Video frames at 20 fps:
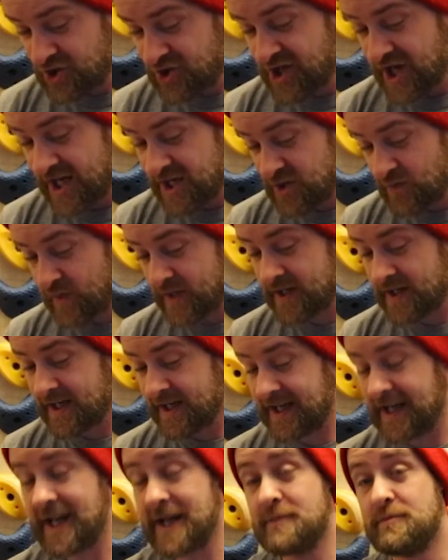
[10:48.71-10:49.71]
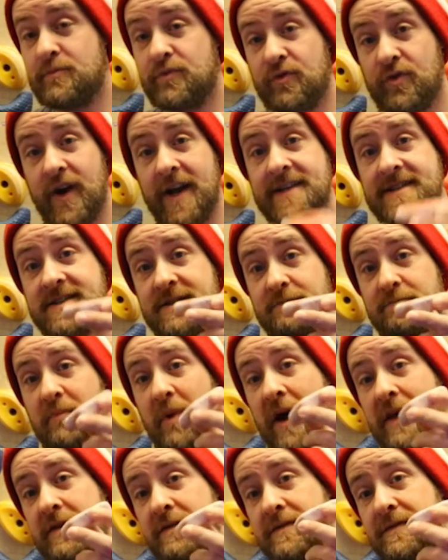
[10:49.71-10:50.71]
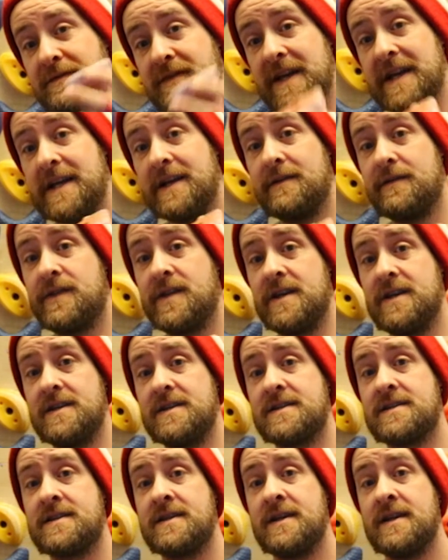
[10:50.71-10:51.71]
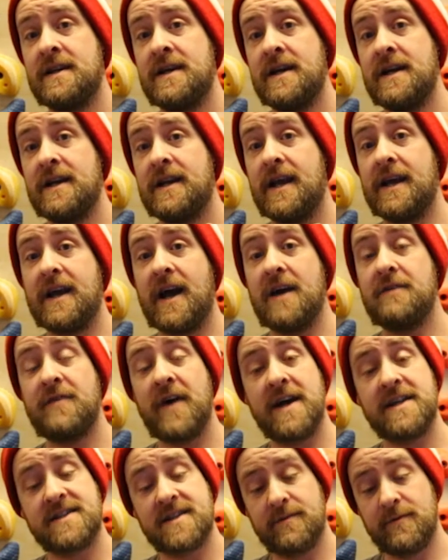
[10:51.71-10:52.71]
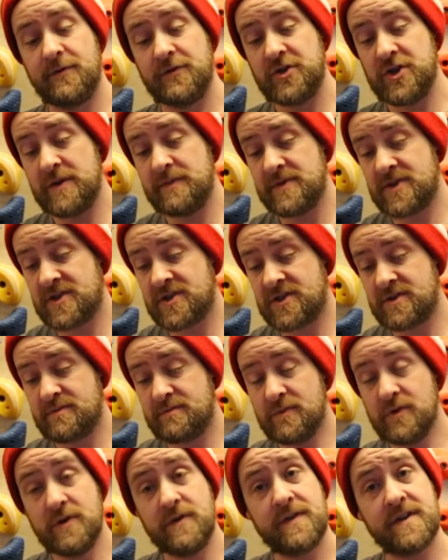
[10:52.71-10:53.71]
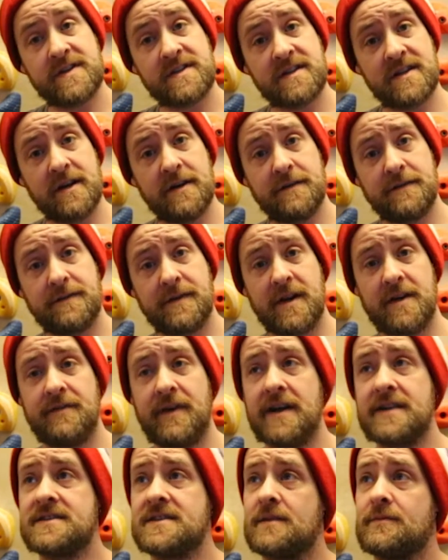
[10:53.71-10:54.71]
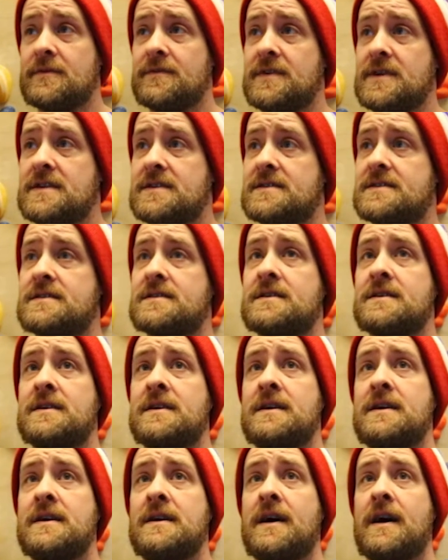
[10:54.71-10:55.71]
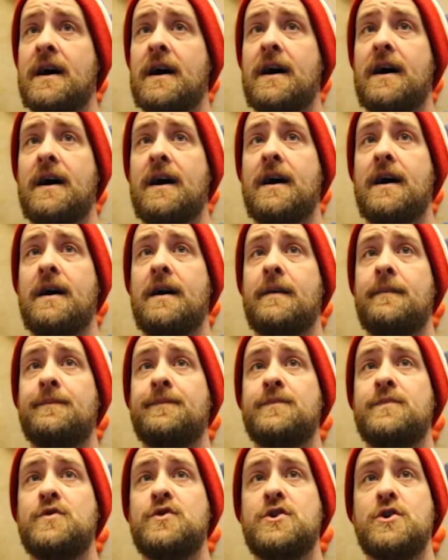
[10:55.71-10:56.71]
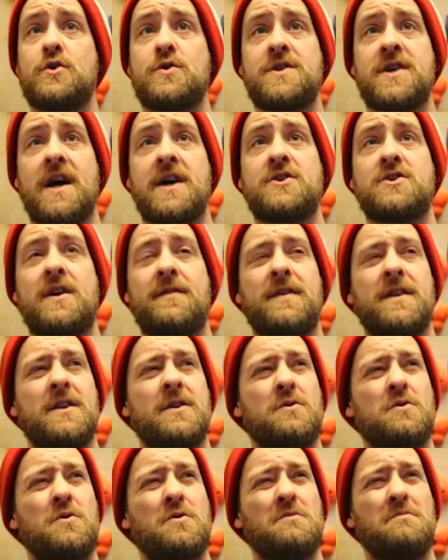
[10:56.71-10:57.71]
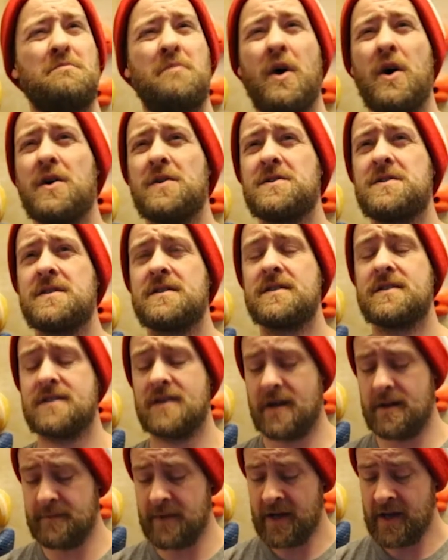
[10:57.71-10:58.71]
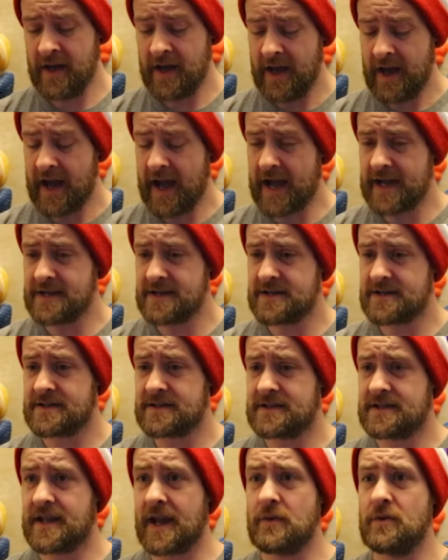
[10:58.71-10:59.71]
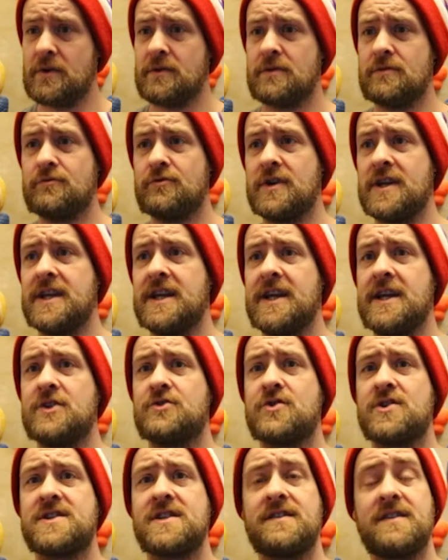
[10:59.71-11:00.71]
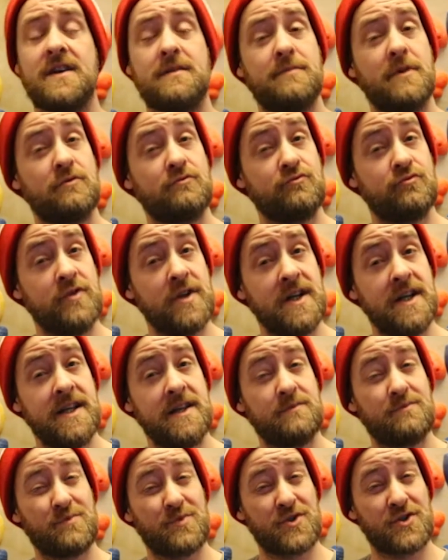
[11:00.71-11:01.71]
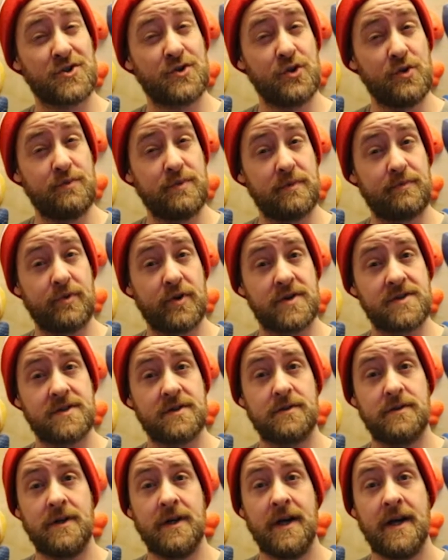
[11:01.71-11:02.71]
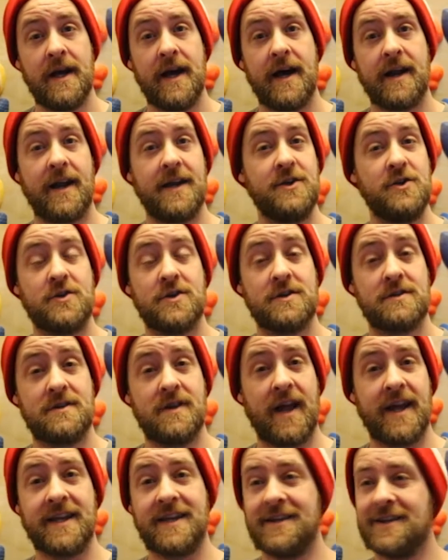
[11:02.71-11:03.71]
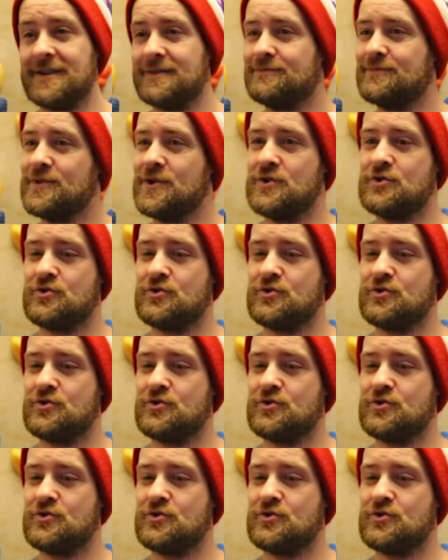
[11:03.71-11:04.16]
genuinely impressed by the feel of these. Like, I've had some of Jim's smoother stuff, and I've had some of his dual texture. I think they were called pods at the time, and they were a really interesting thing, but really super brittle. And like, you could, like, you know, you